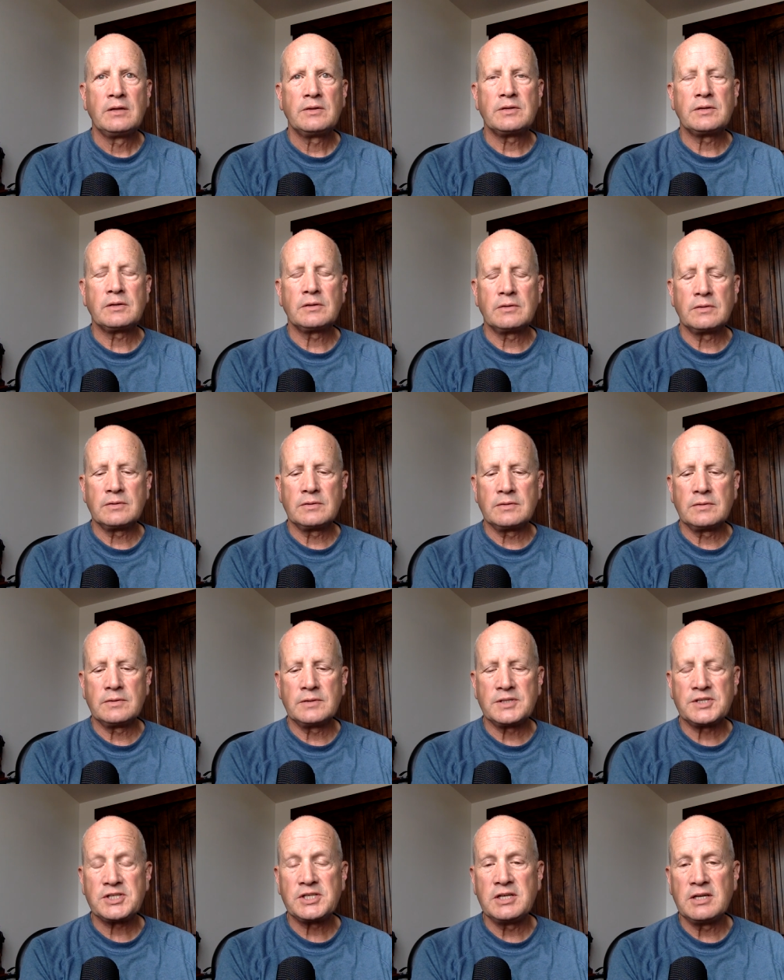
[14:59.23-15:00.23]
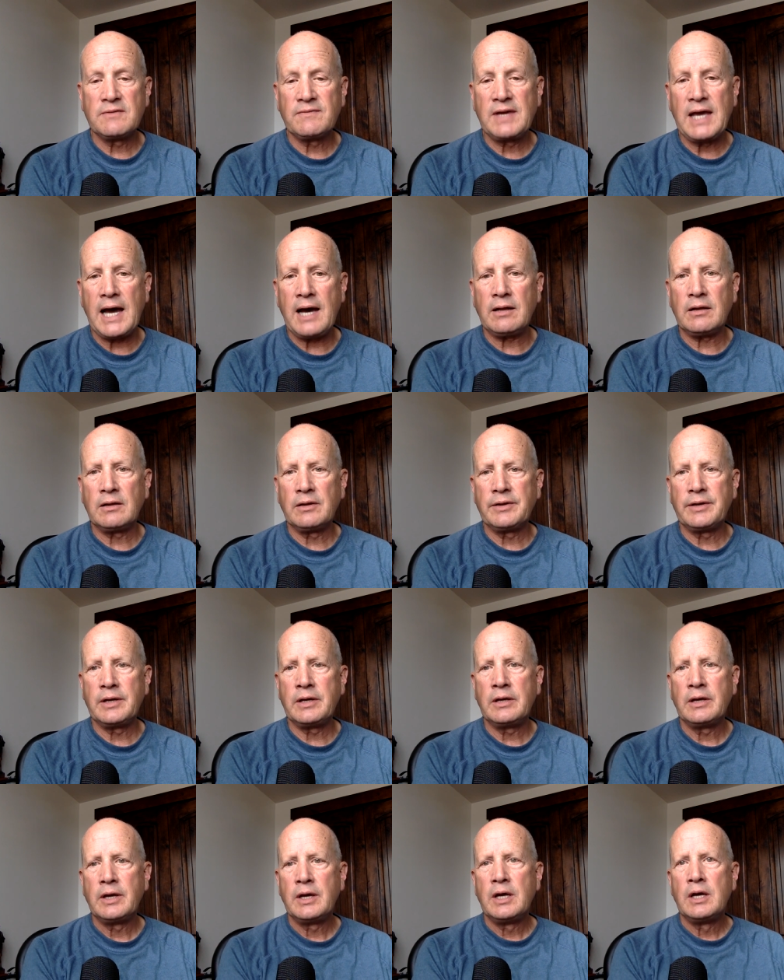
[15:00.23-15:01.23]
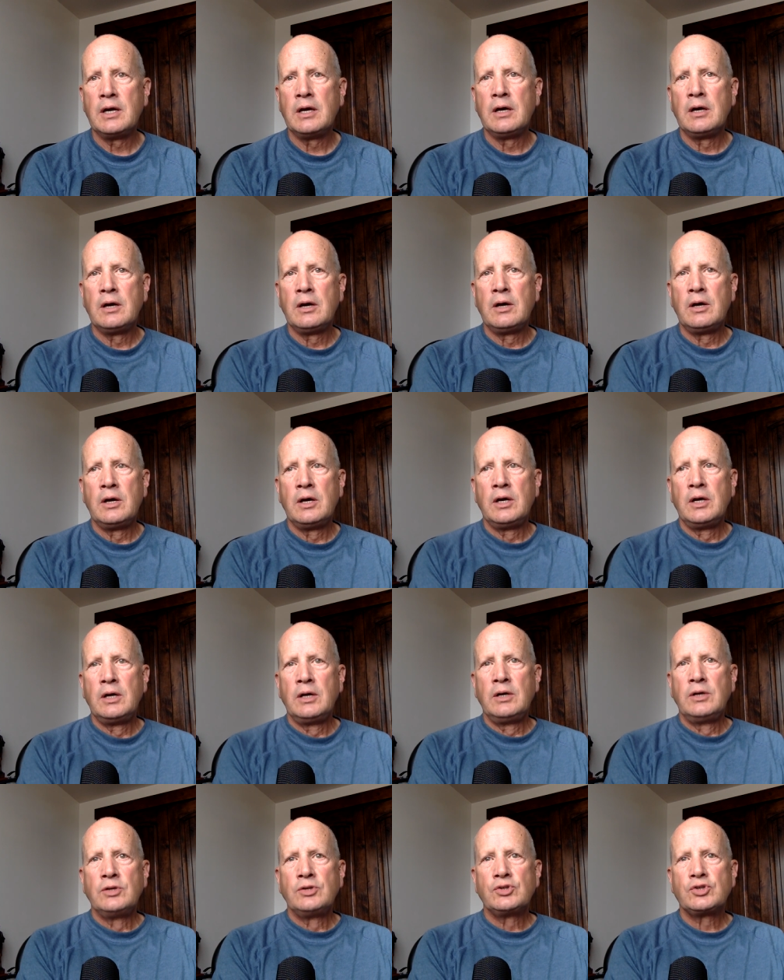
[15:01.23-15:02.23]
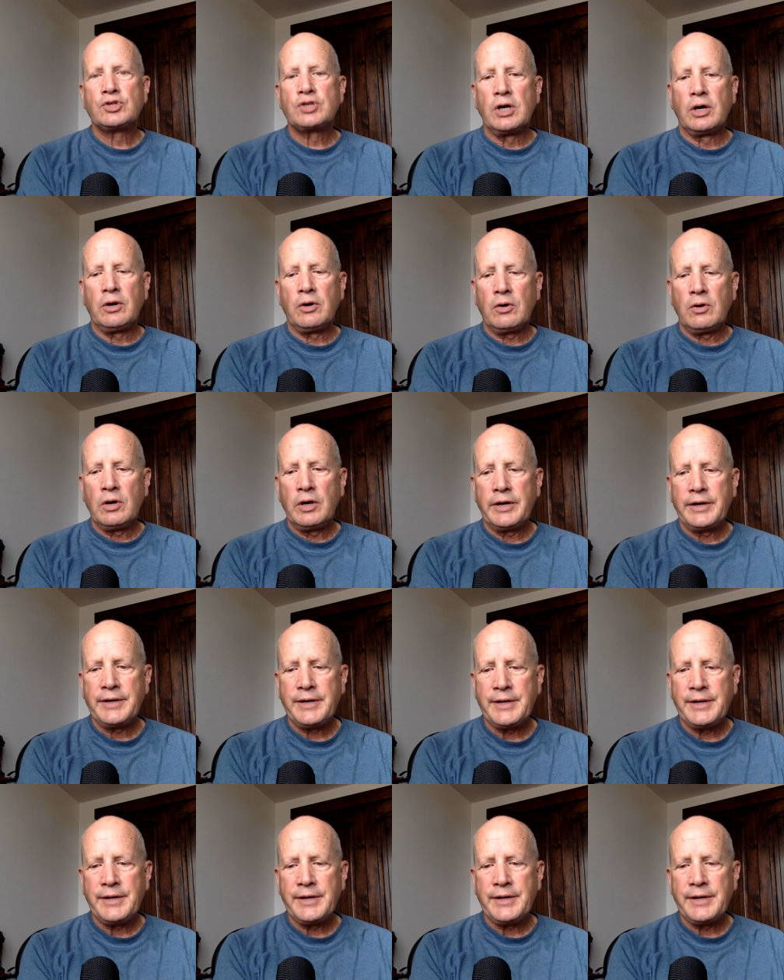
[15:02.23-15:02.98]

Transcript: the, the Sea of Galilee. So